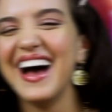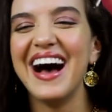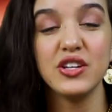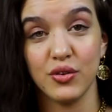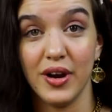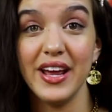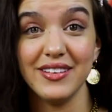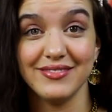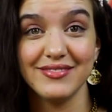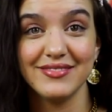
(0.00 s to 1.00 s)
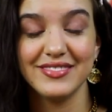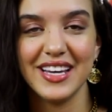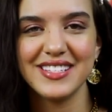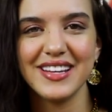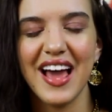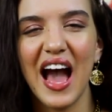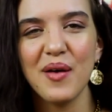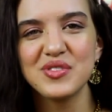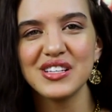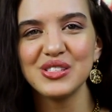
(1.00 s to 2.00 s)
You're right, they did
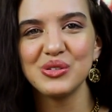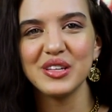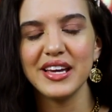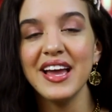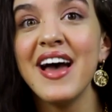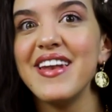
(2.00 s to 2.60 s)
absolutely